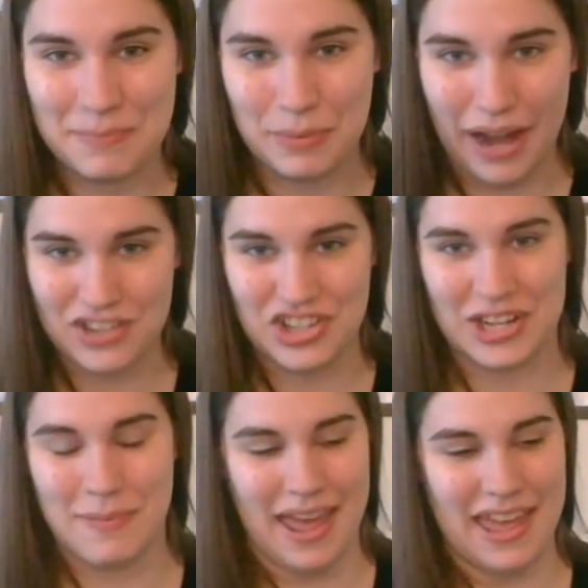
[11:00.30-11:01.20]

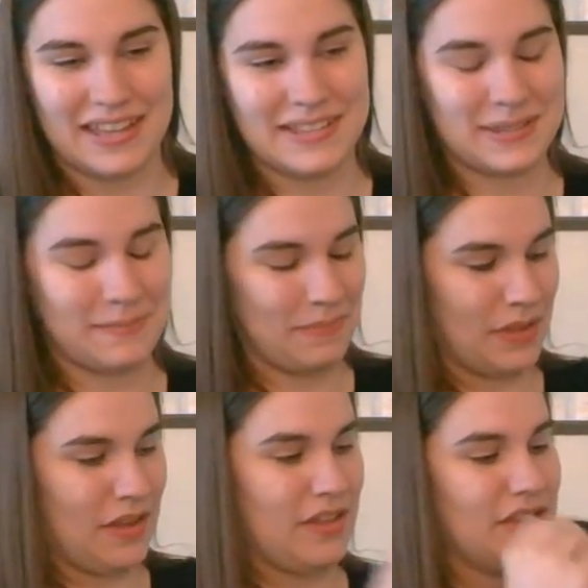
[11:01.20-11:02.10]
project bags.
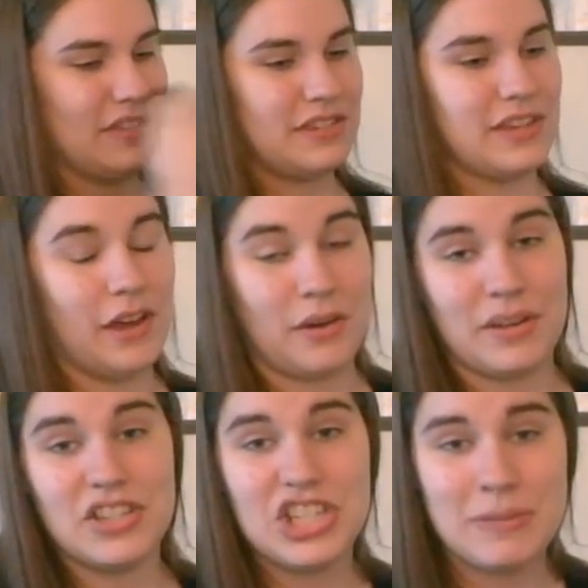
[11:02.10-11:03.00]
So,
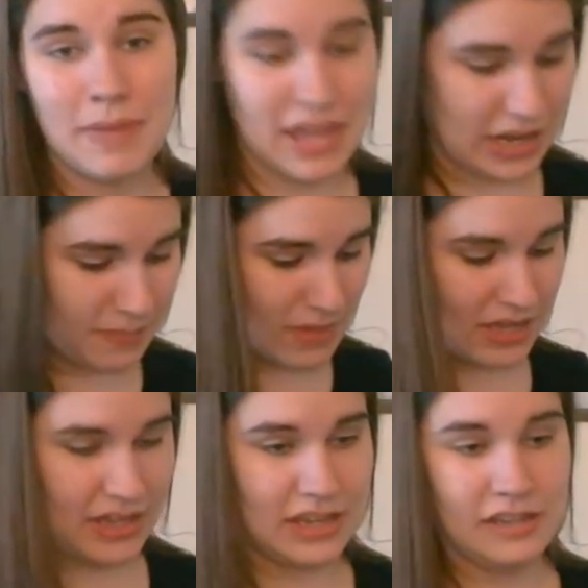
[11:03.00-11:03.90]
she made
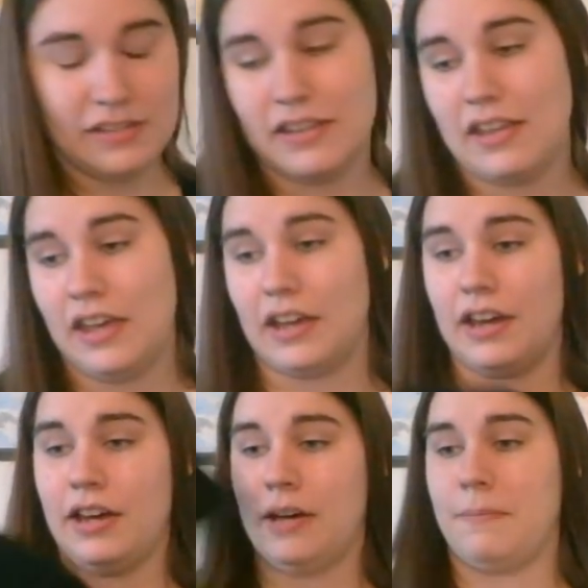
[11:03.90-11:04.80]
me a
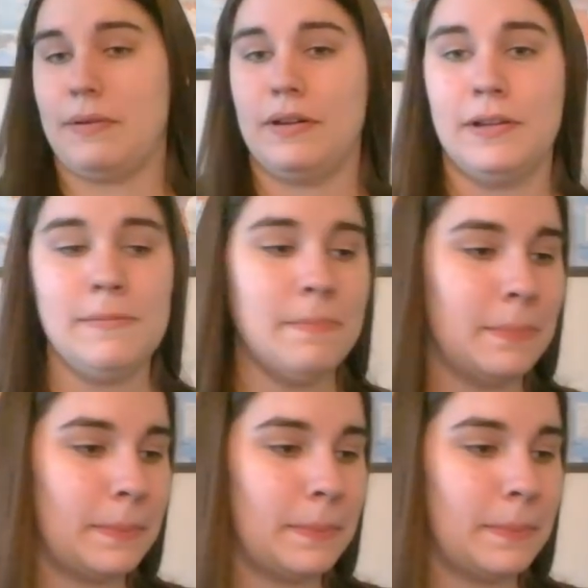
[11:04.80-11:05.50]
couple.